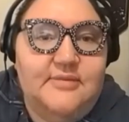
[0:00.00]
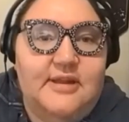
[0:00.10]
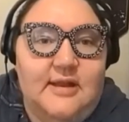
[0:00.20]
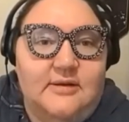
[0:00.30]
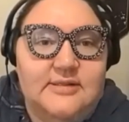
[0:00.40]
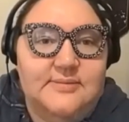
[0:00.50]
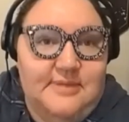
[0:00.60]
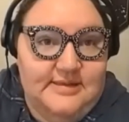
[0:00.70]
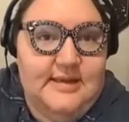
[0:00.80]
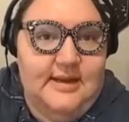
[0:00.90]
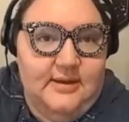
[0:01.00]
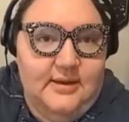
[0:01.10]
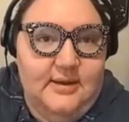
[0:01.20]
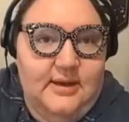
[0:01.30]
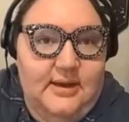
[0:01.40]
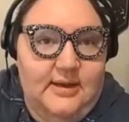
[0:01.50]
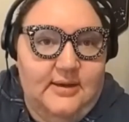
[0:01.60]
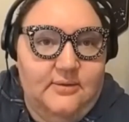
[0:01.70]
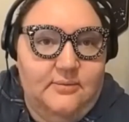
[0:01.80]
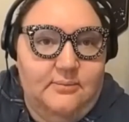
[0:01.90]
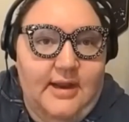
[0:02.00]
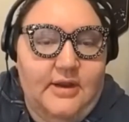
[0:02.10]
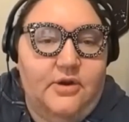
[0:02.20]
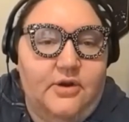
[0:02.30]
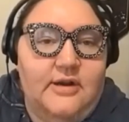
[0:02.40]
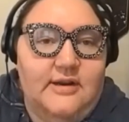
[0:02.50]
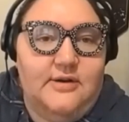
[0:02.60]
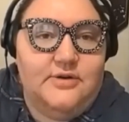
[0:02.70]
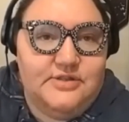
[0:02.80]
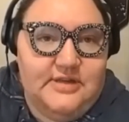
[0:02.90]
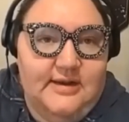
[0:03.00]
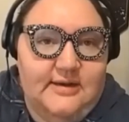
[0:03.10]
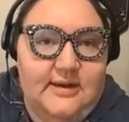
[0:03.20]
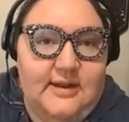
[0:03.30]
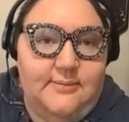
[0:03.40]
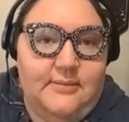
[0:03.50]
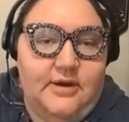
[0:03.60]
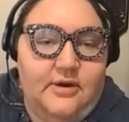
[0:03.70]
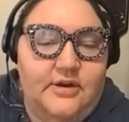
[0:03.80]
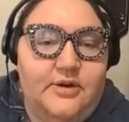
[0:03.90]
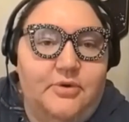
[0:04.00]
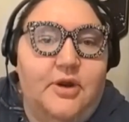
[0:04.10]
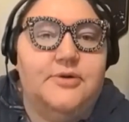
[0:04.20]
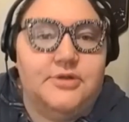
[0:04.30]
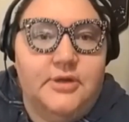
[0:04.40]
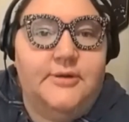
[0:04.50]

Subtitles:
else missing in my current understanding and my current approach.